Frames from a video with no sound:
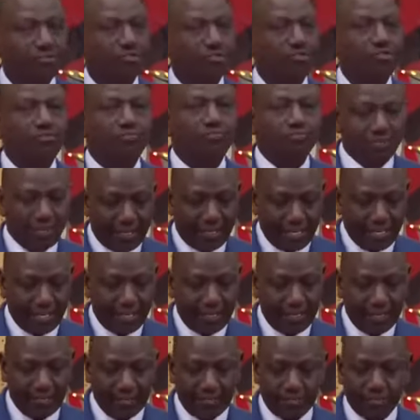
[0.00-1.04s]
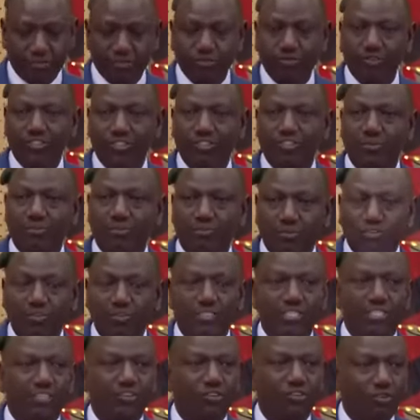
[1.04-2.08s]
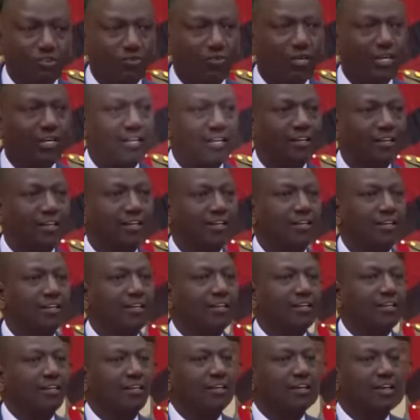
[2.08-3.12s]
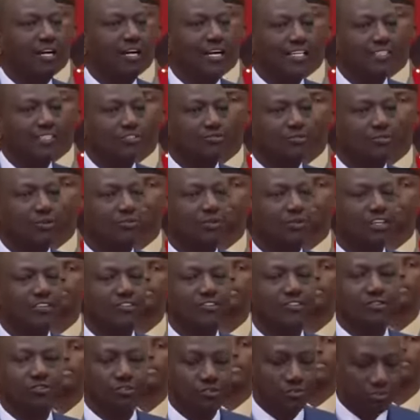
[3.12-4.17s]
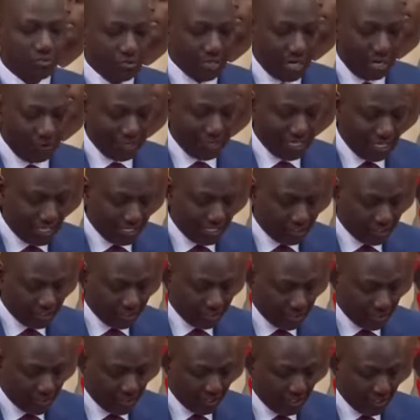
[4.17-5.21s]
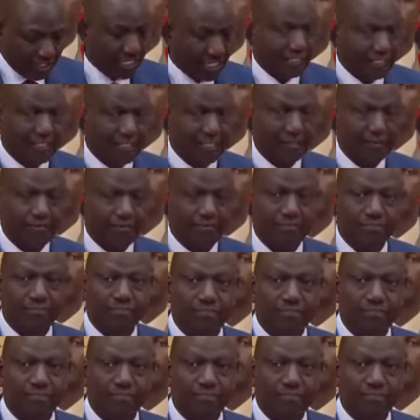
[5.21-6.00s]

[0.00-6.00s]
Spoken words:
through prayer and through your support and goodwill as we went through our elections in Kenya.